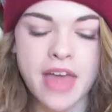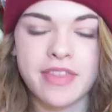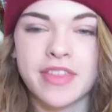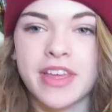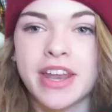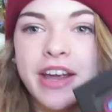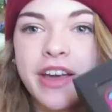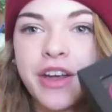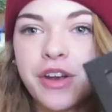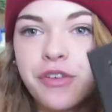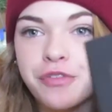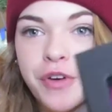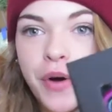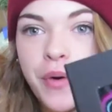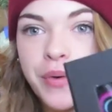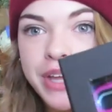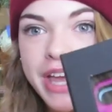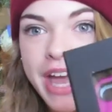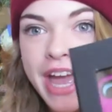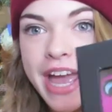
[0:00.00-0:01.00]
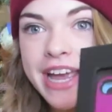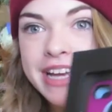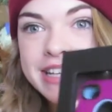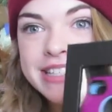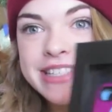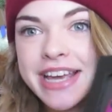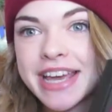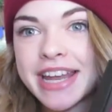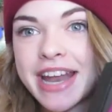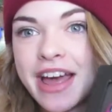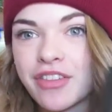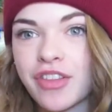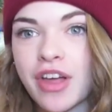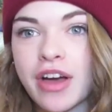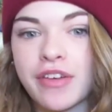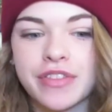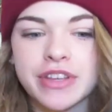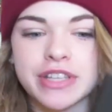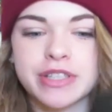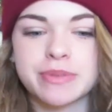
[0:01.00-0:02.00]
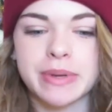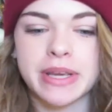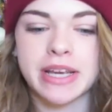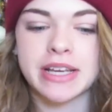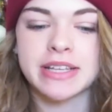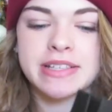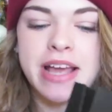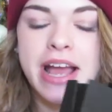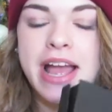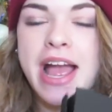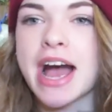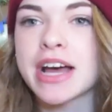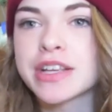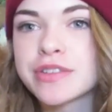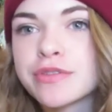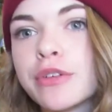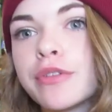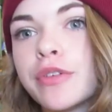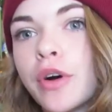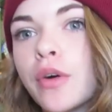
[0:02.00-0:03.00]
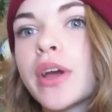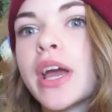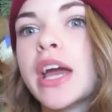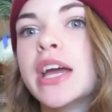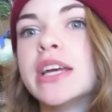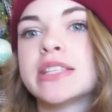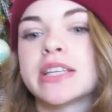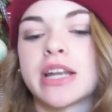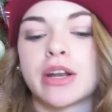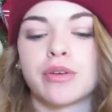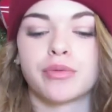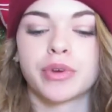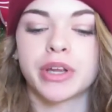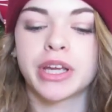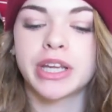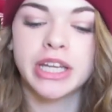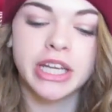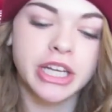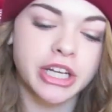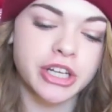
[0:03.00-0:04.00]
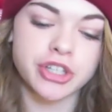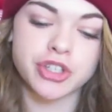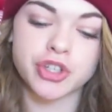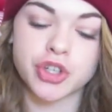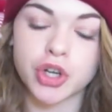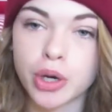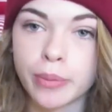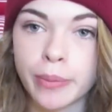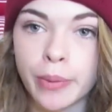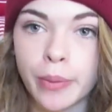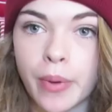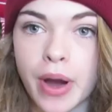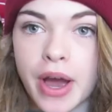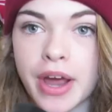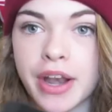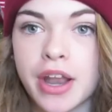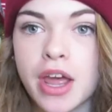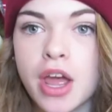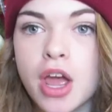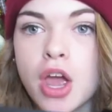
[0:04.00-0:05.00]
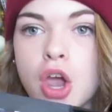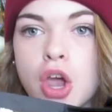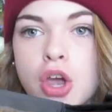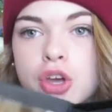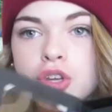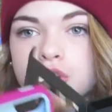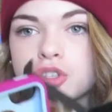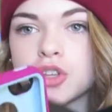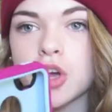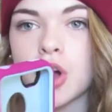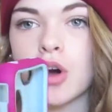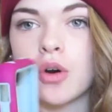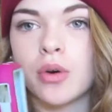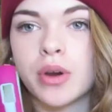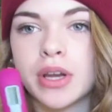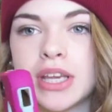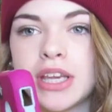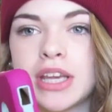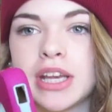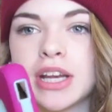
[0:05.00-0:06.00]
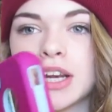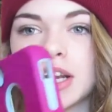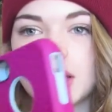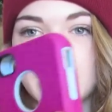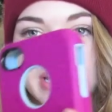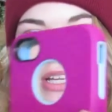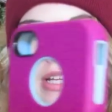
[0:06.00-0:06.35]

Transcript: And then I got a phone case, and I love this because I asked for a phone case and I really needed a durable one. So here it